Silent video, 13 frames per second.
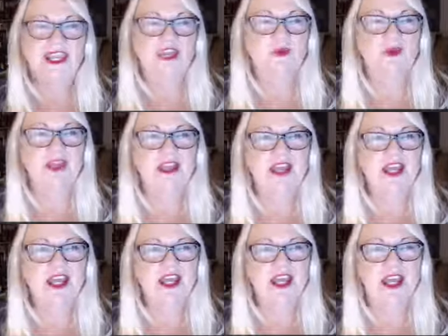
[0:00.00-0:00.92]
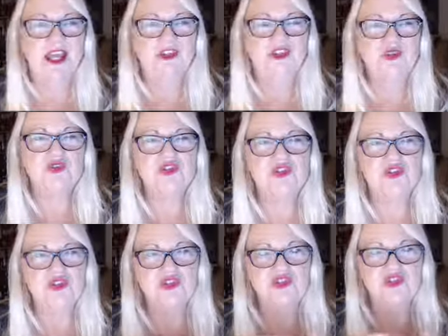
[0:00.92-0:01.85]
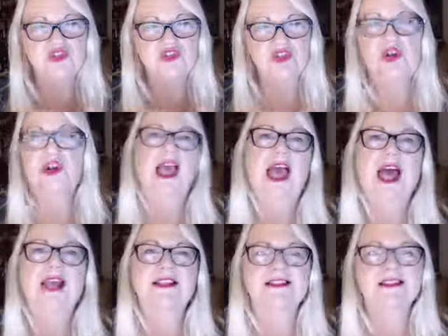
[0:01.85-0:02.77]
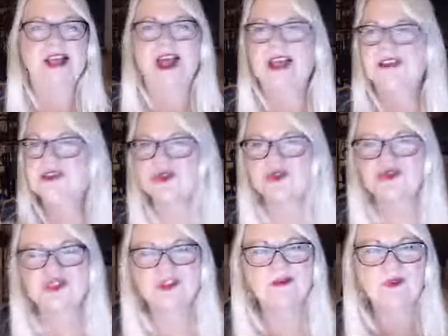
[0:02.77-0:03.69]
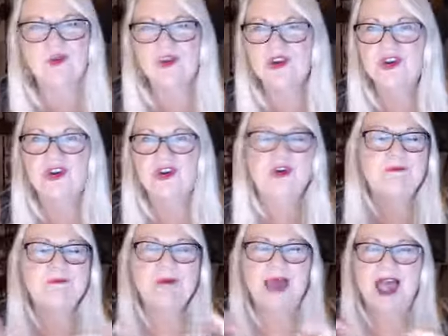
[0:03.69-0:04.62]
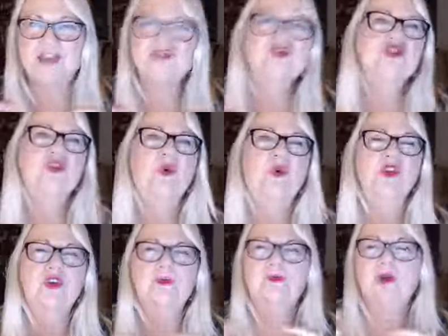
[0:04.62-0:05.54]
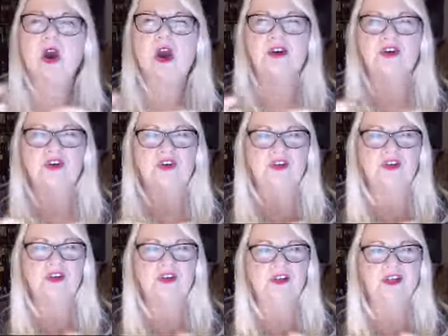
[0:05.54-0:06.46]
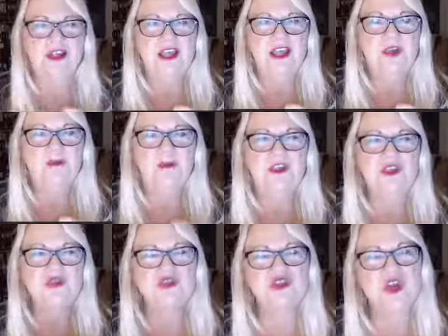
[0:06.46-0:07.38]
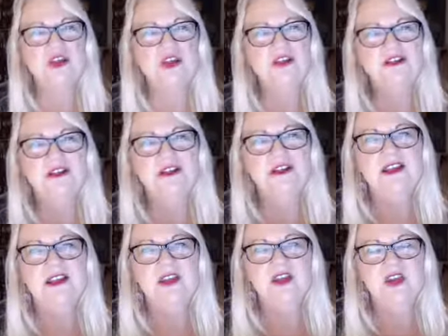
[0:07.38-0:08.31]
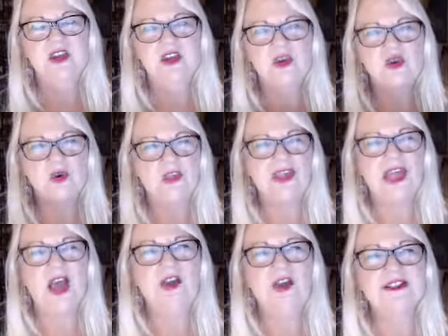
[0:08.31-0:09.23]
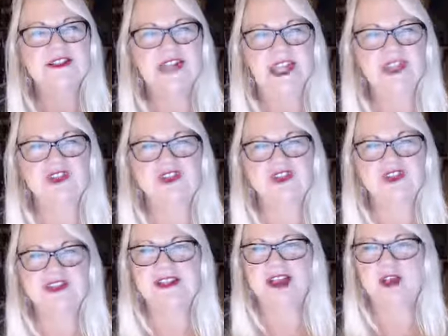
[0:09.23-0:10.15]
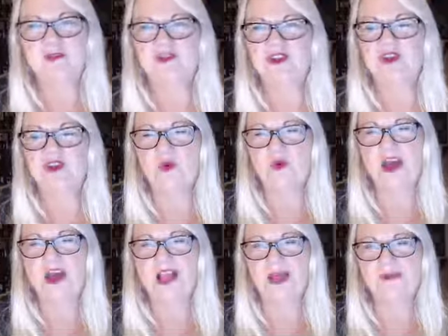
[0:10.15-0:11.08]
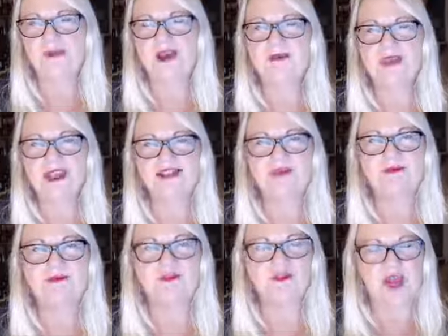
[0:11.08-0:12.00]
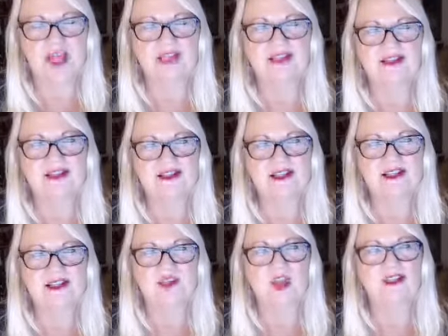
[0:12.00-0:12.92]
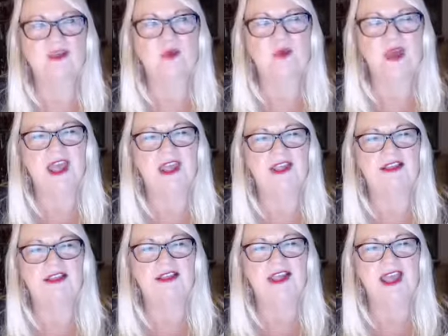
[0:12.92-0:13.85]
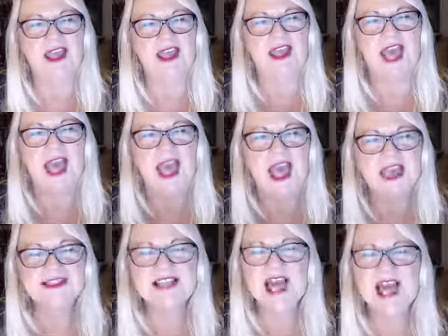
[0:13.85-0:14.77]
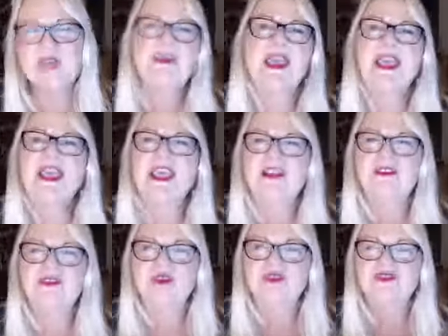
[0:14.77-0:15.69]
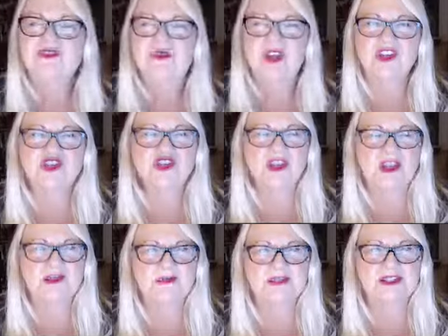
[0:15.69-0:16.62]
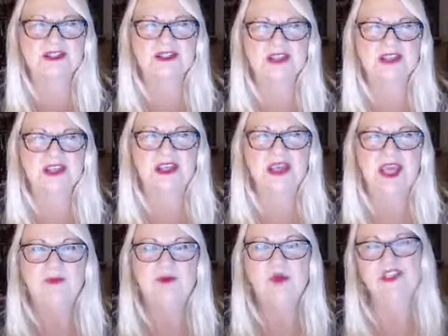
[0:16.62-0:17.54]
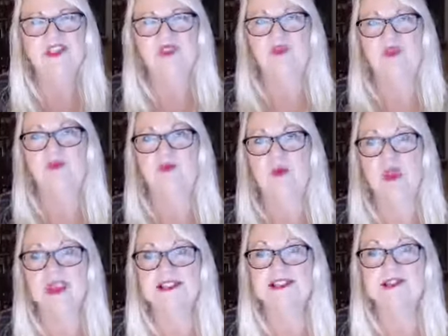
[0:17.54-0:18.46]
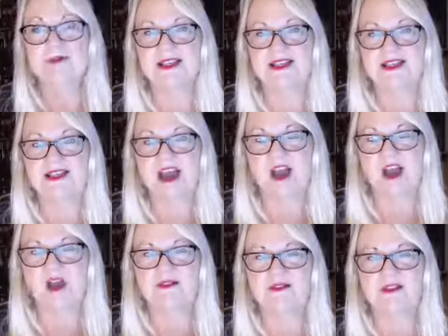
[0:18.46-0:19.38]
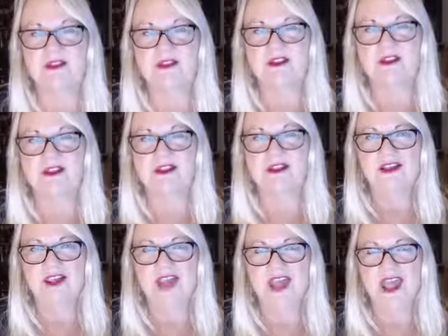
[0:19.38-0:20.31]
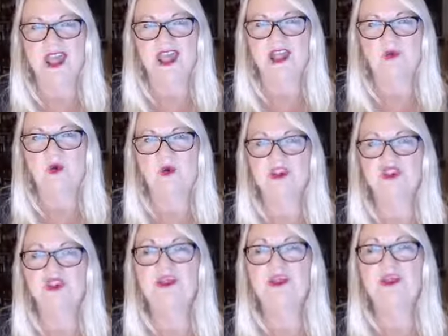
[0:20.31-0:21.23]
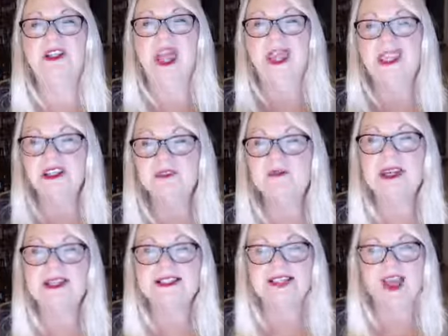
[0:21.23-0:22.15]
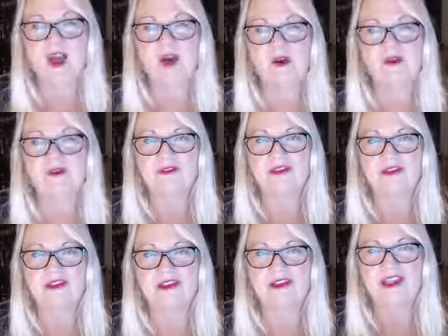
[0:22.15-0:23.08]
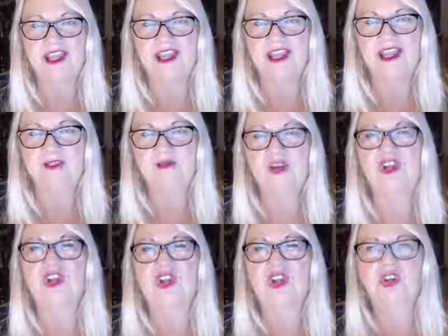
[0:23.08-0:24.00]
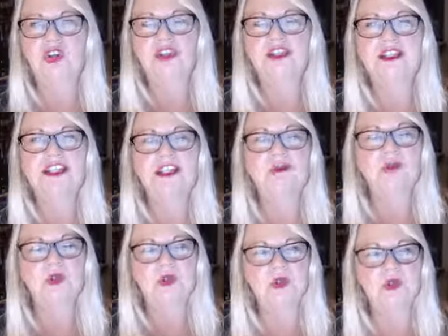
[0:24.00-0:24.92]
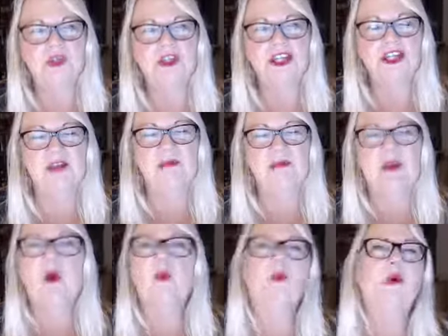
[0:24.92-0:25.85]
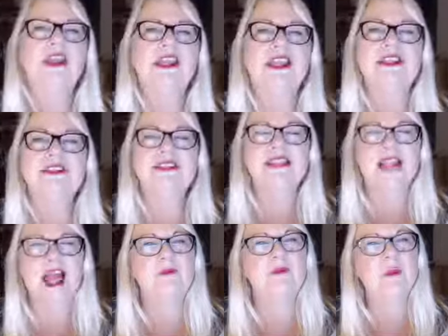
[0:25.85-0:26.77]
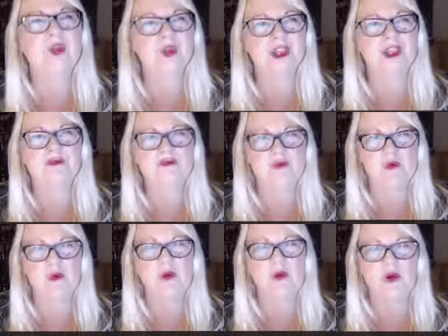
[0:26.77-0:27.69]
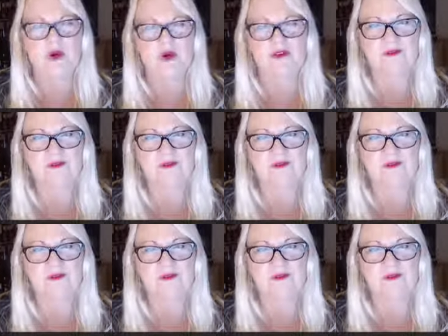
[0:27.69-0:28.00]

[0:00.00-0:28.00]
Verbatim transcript: arena and you, you start as not searching for your match or your partner, but you start going out saying to yourself, you know what, I'm going to make some friends along the way. And as I'm making those friendships, I'm going to embrace myself and I'm going to enlighten myself. And I'm going to learn, keep learning about what it is that I'm looking for.